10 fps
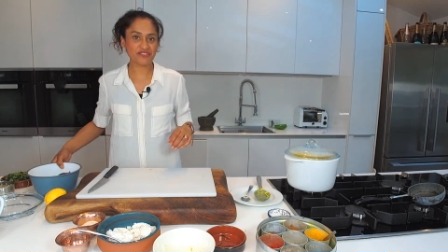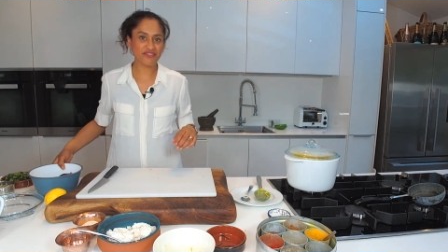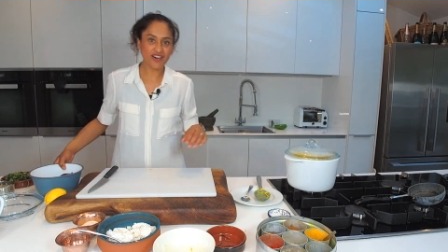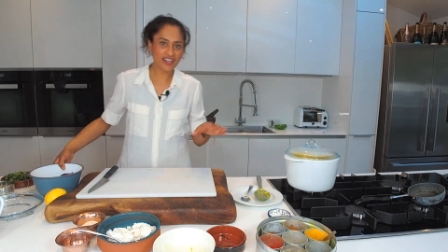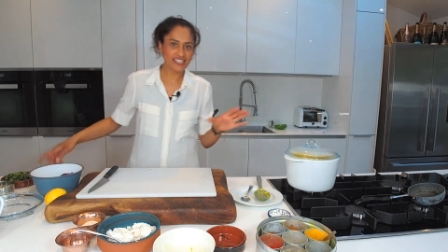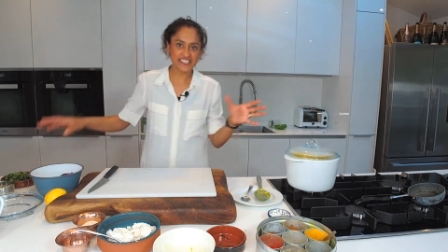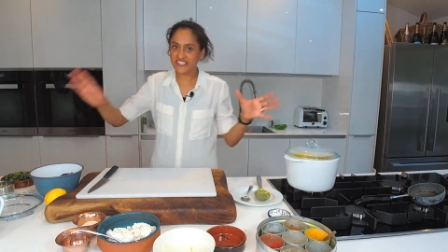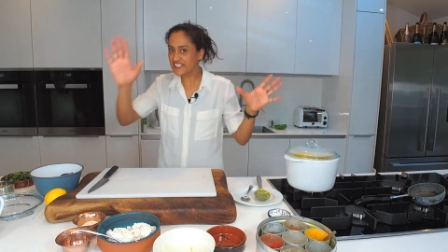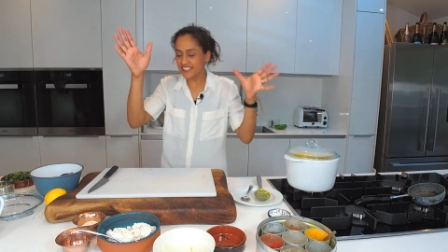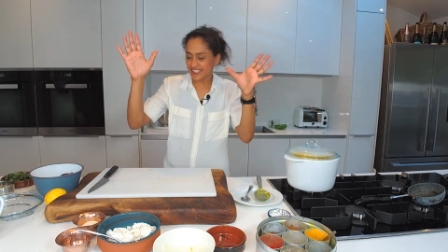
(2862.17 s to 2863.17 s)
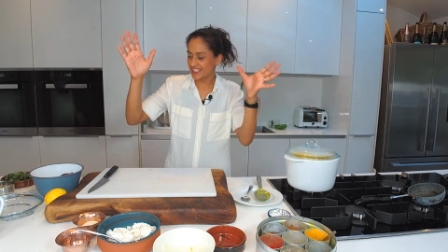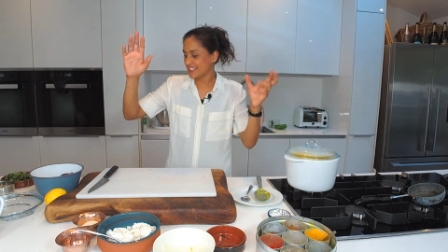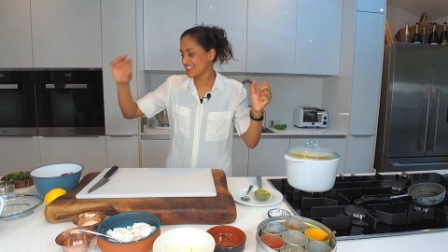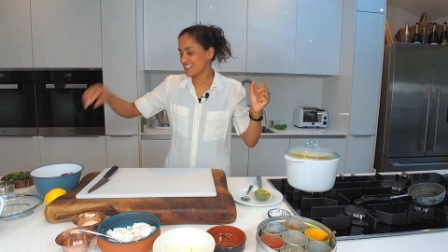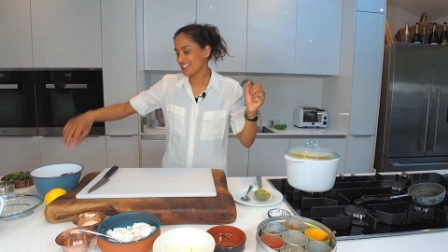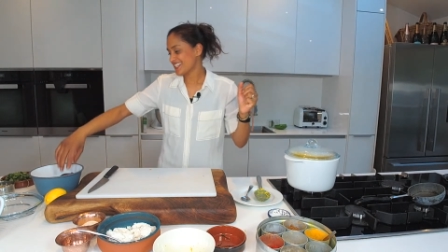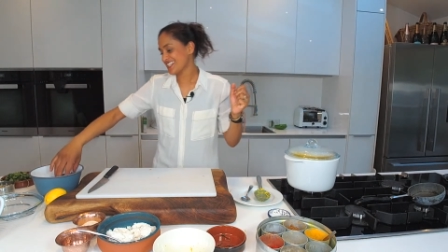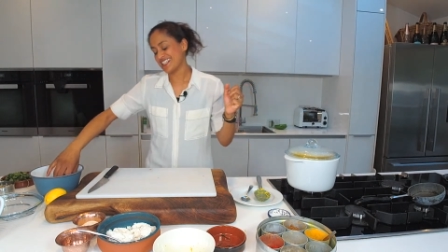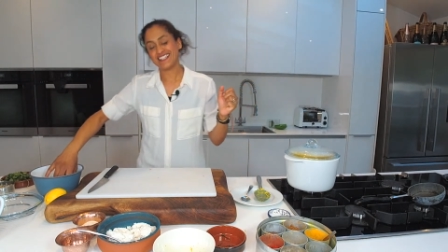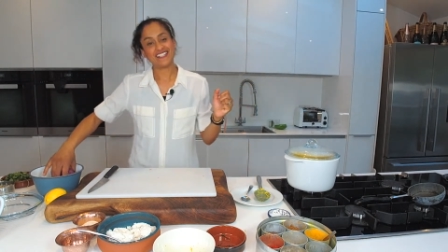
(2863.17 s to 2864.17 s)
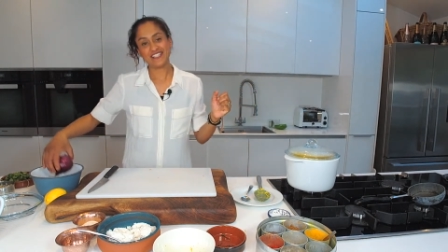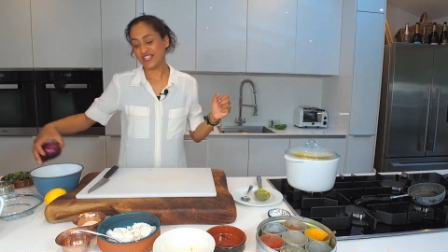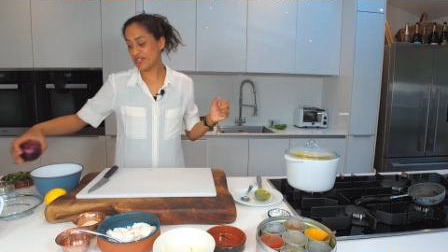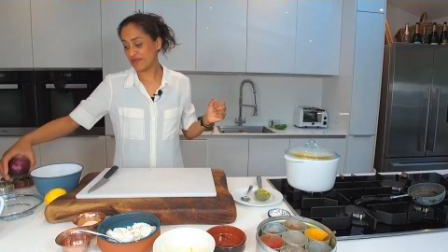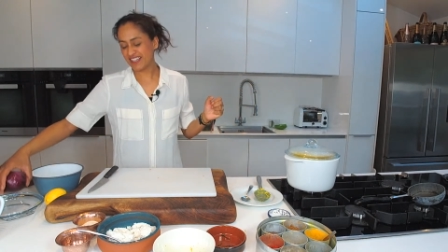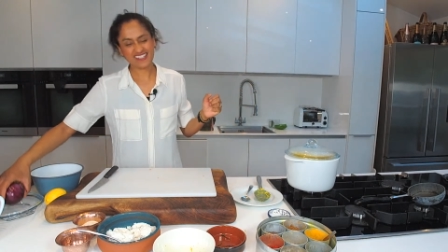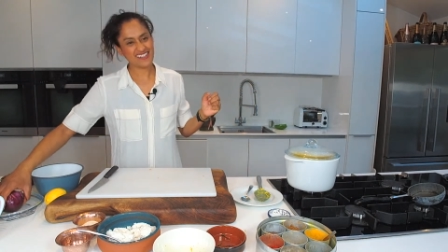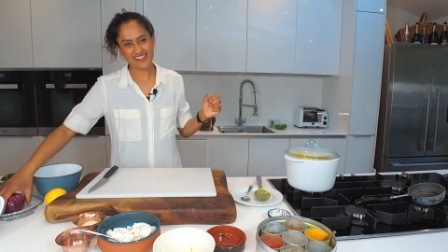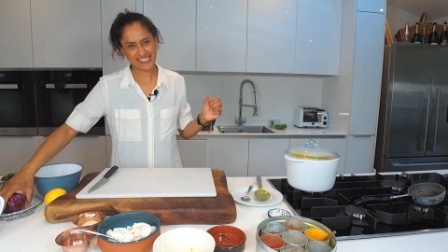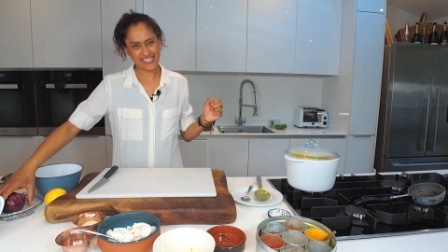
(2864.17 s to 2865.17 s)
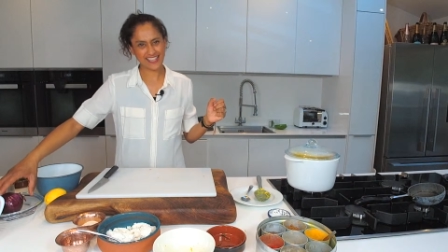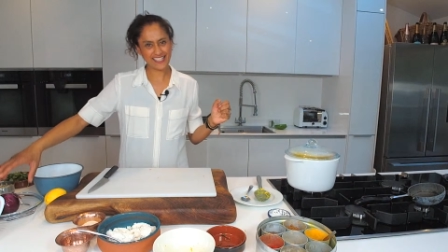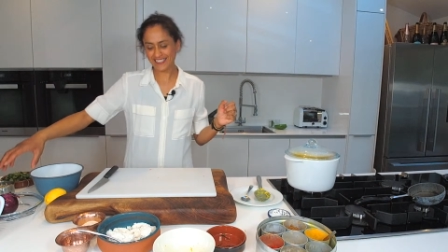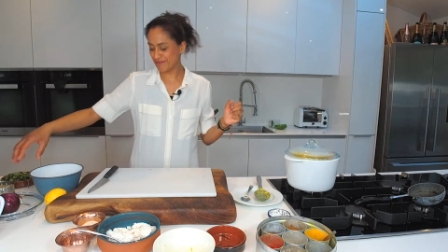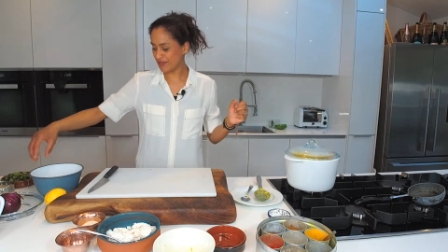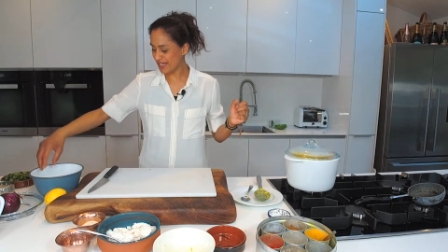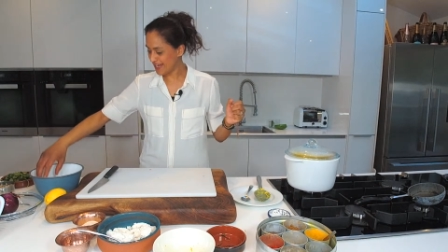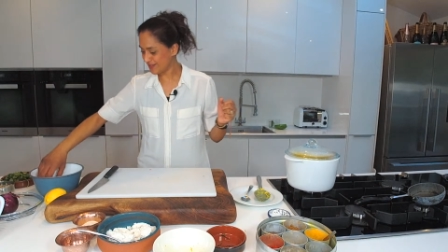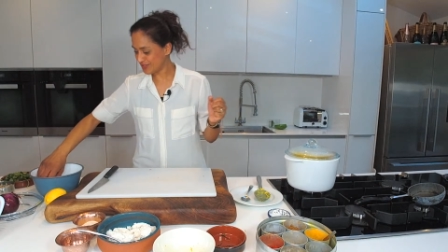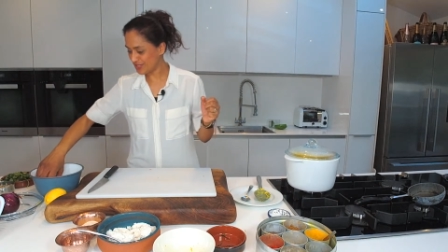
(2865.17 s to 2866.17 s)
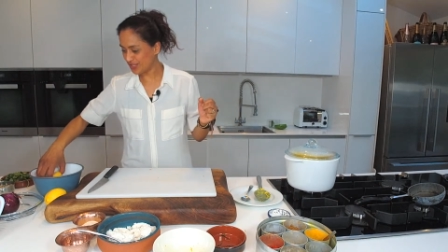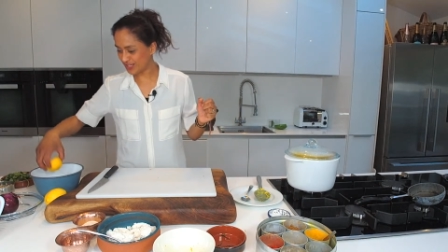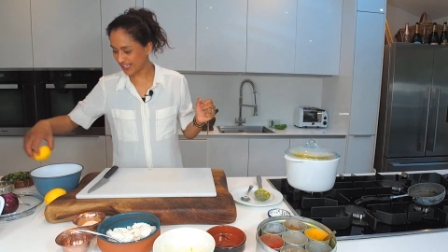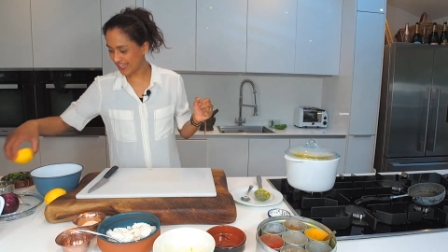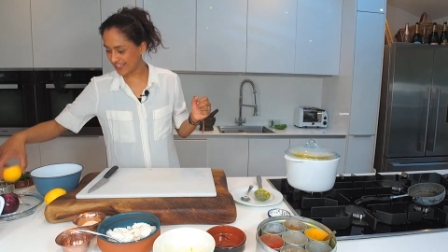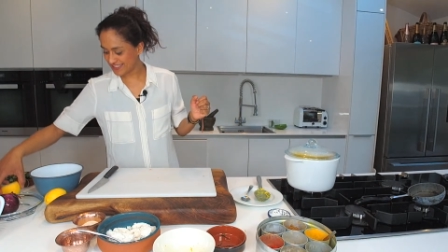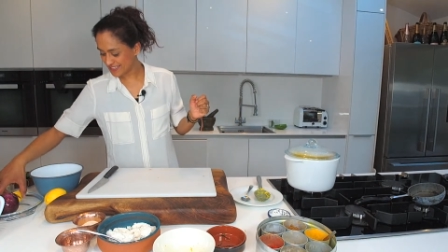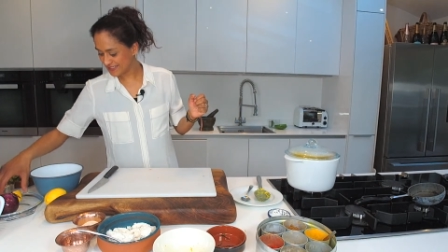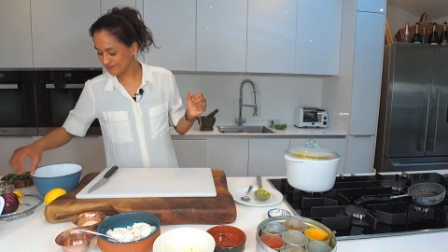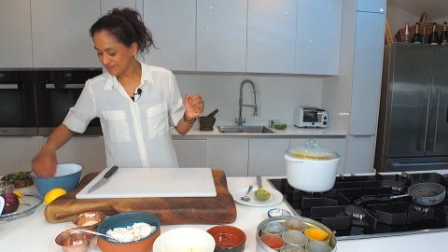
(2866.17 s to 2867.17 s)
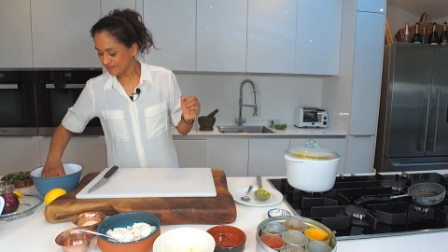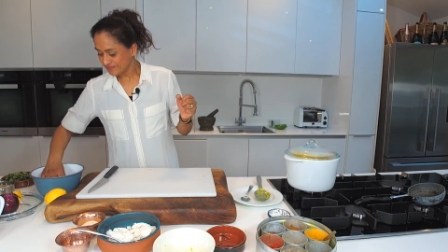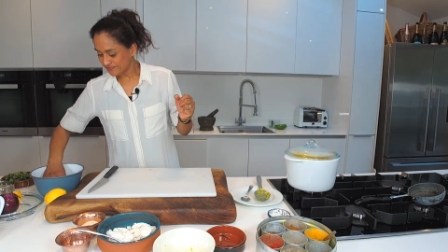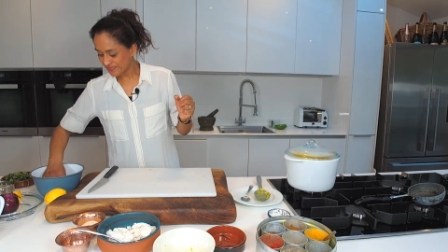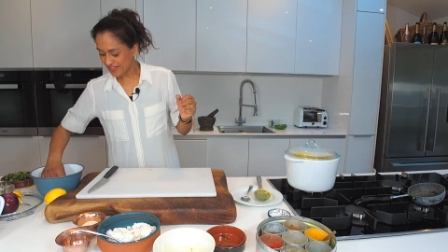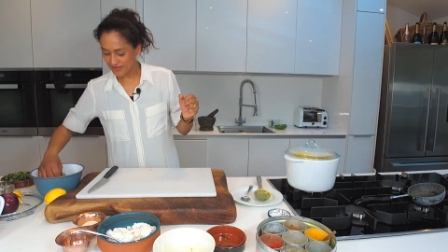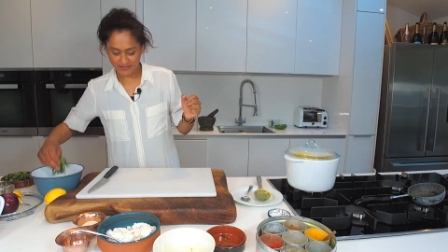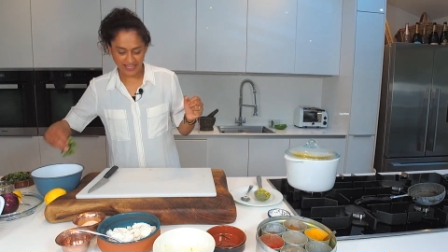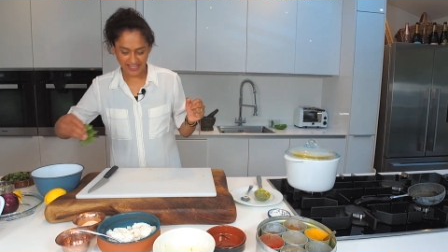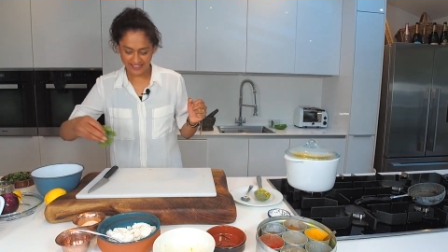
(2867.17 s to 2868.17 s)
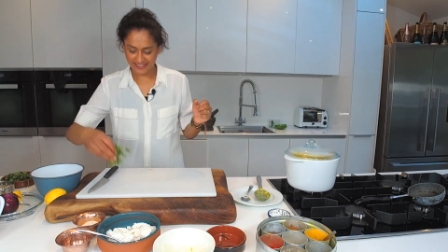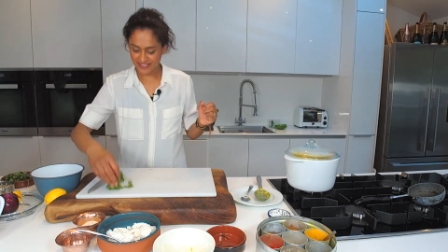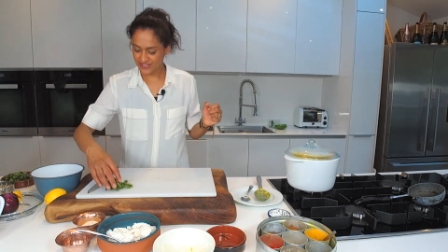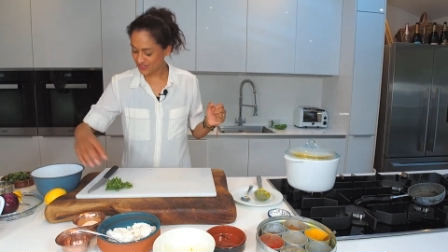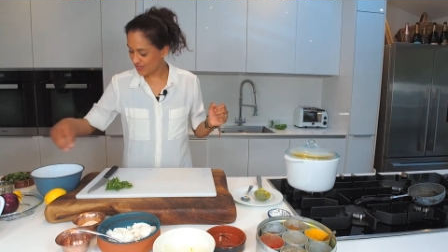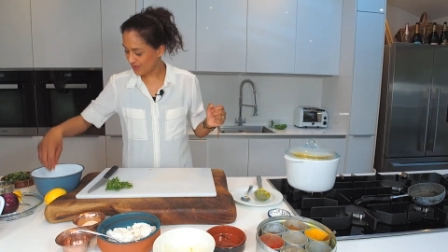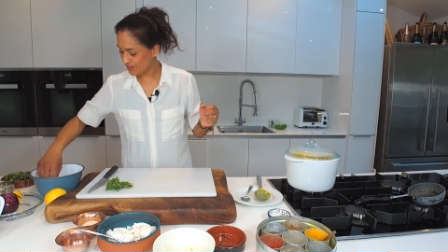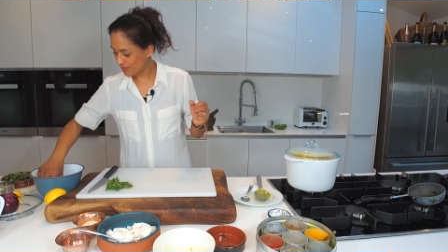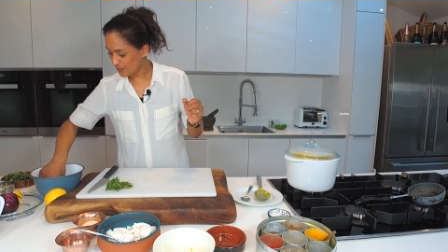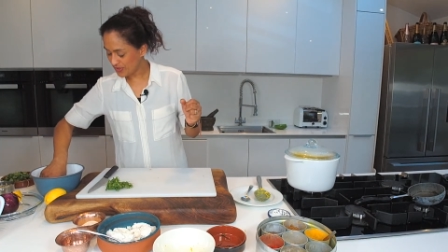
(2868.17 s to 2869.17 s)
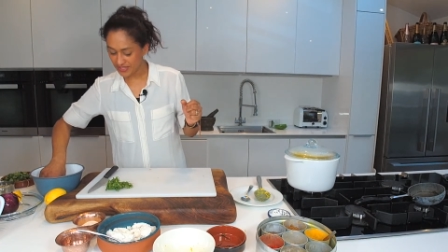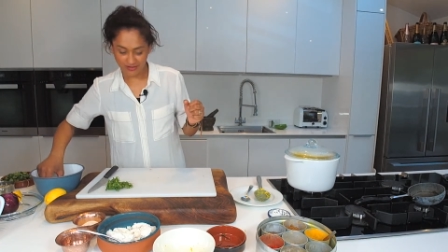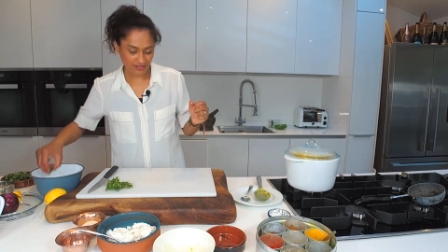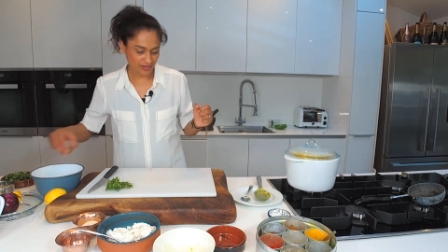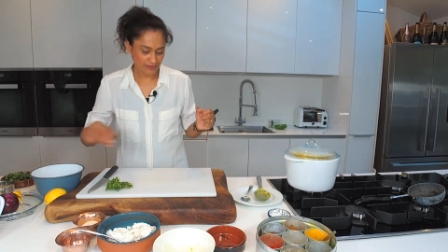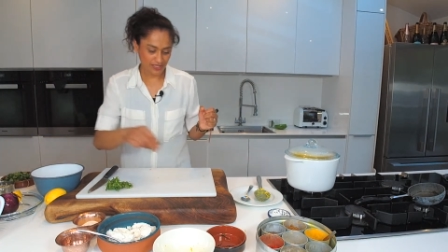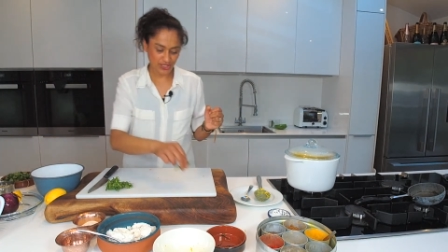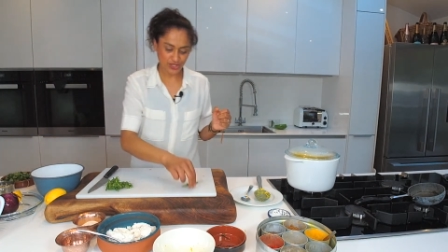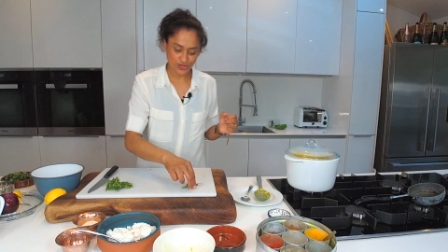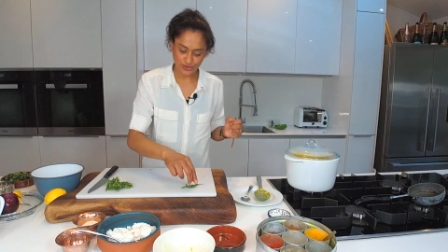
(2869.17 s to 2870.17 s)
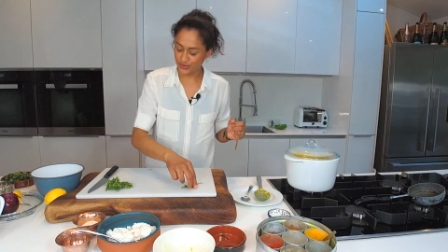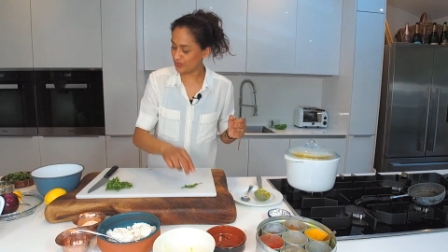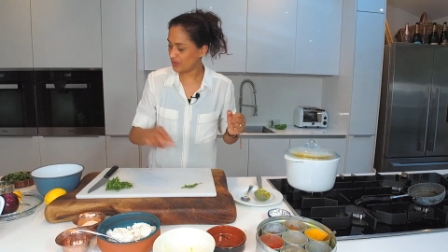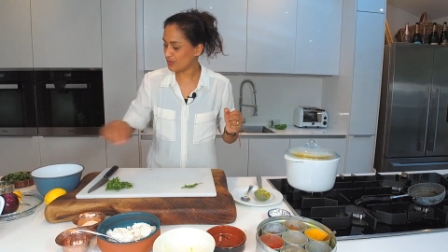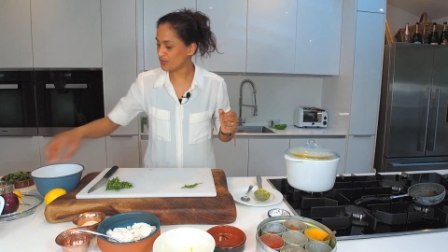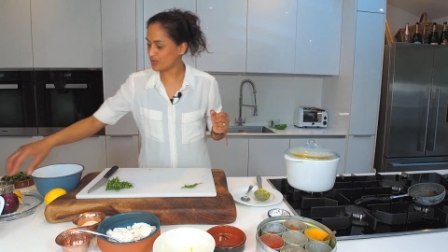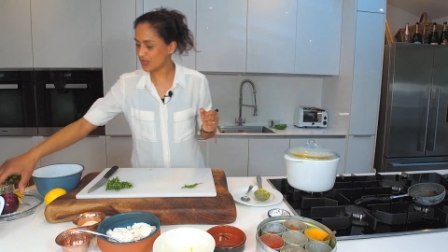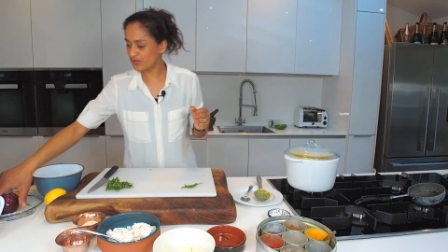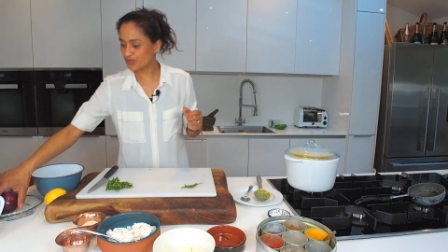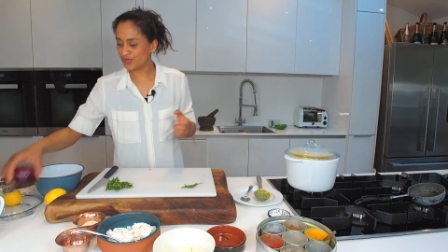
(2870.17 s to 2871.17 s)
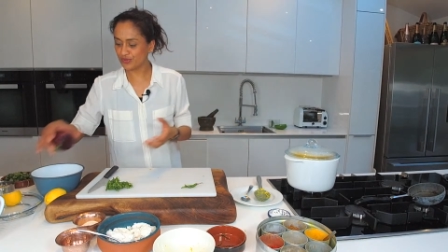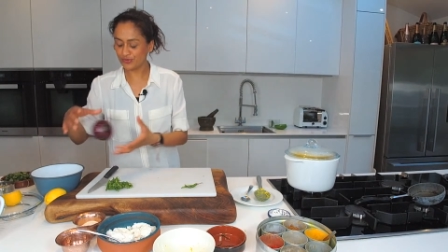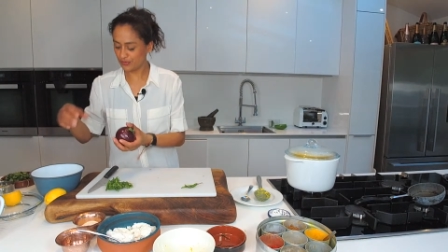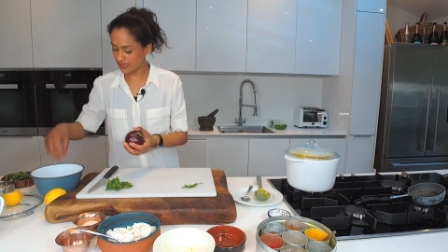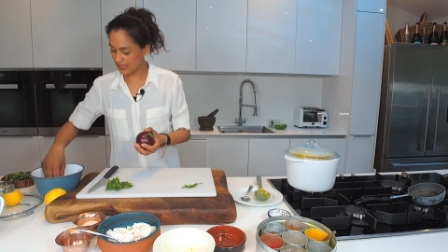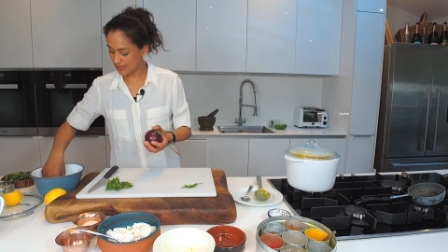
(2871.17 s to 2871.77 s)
to find new and exciting things in my house to look at. Okay, so we are going to also do